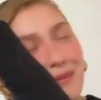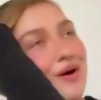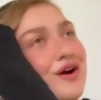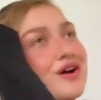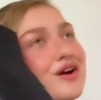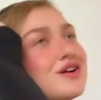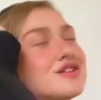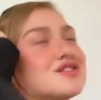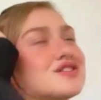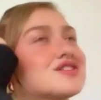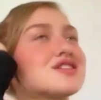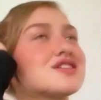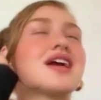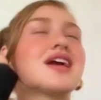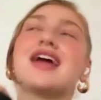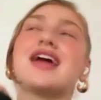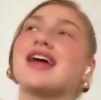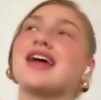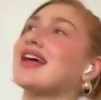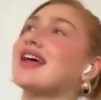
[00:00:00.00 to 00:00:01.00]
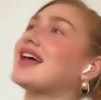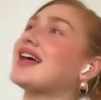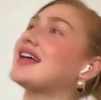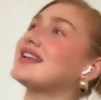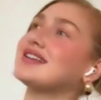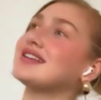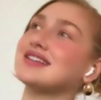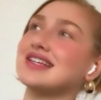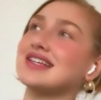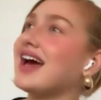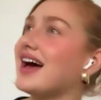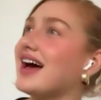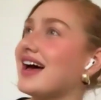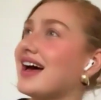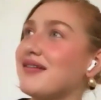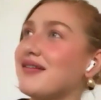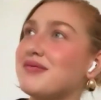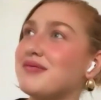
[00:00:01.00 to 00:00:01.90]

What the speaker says: merch and yeah,